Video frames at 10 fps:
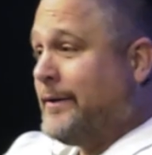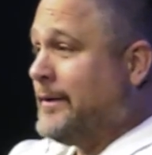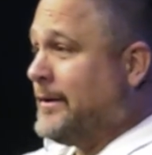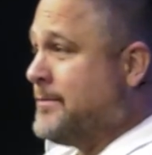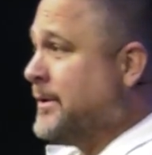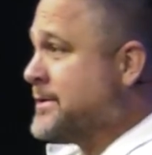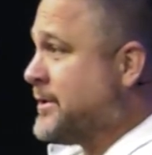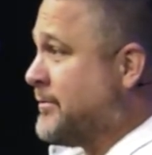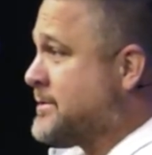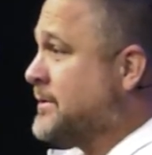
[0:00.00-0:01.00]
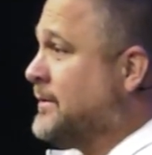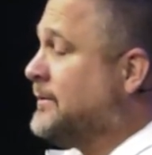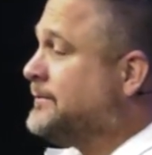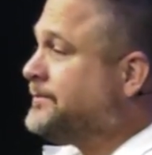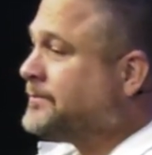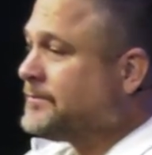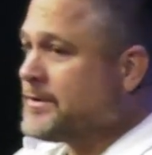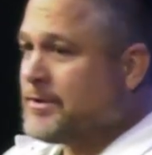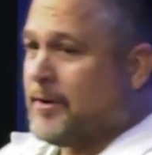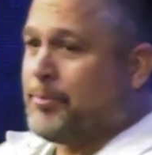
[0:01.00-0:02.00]
right then in the middle of service.
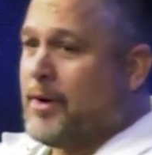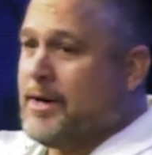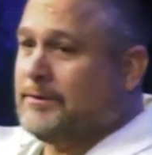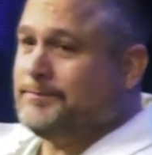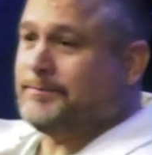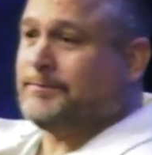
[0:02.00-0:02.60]
We started praying.